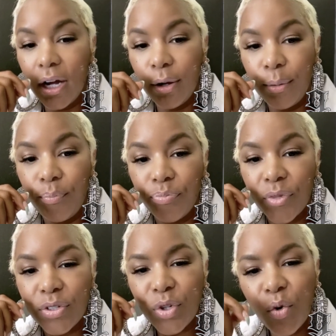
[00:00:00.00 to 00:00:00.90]
um,
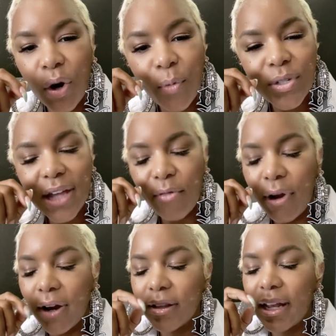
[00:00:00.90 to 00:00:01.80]
Torn was
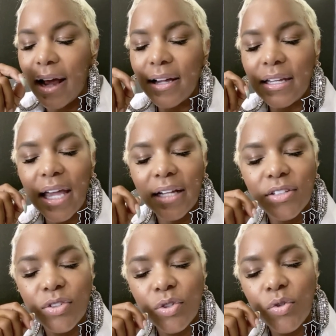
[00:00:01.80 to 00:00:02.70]
that record that I
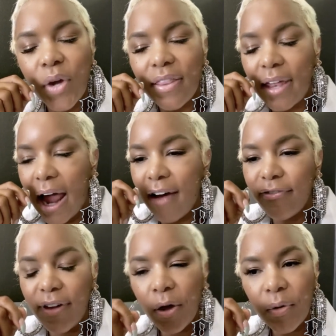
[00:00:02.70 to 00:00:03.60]
connected to and that I
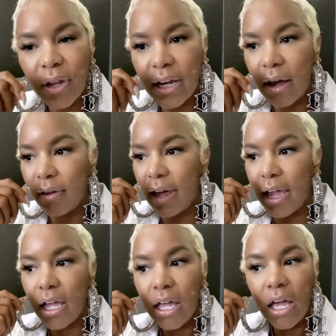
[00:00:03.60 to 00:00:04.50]
felt. And I
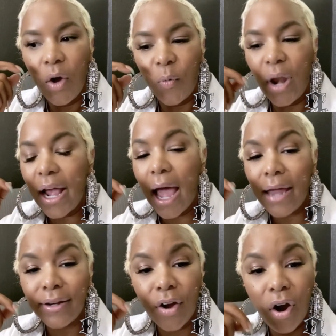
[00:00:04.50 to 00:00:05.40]
like, when I
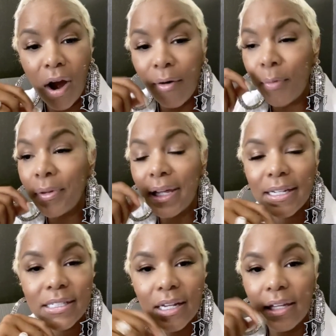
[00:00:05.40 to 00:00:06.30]
got in the car, I would
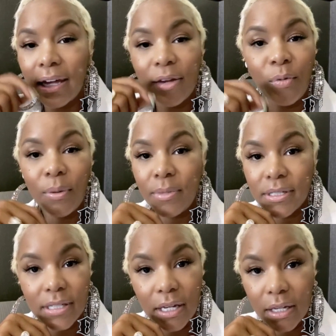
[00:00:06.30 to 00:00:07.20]
play that jank like it wasn't
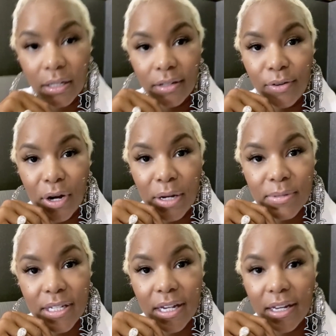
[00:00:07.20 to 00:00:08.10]
me singing. You know what
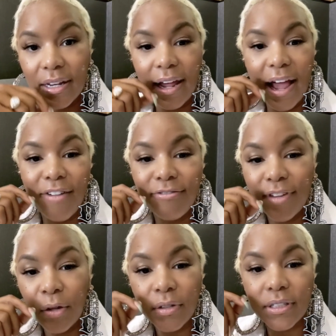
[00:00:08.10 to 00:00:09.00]
I'm saying? Like, I
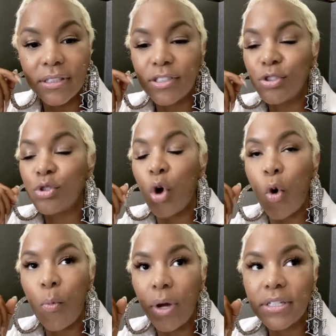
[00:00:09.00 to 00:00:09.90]
felt it
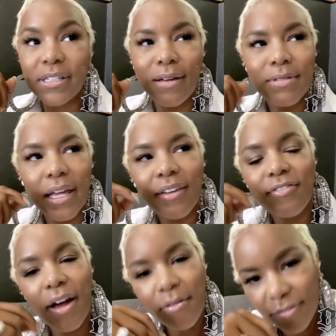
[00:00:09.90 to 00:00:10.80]
so much. And I was like,
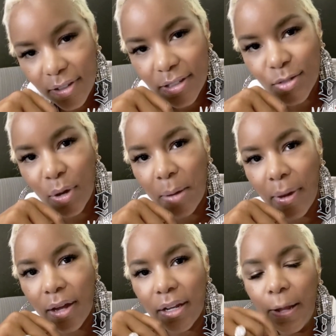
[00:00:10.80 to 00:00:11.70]
if I feel this way
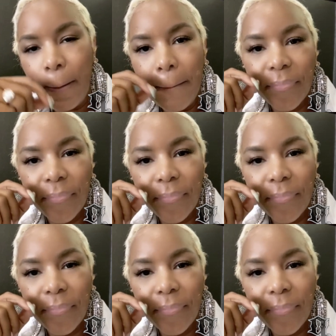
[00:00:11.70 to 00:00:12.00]
about it,